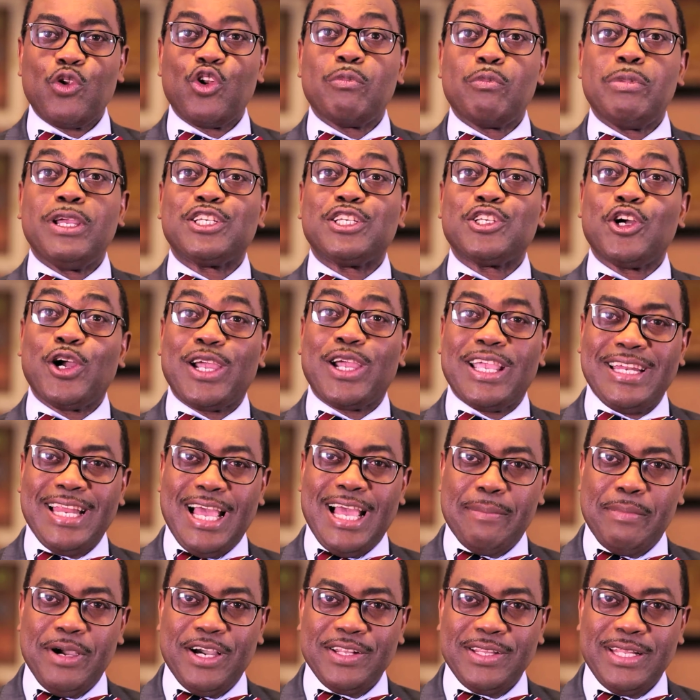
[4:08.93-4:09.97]
we will be
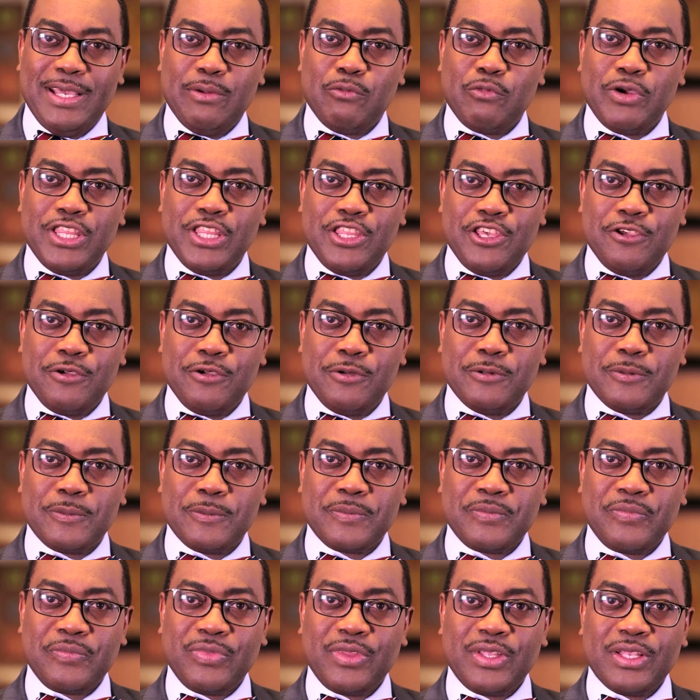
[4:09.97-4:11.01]
talking about them with you,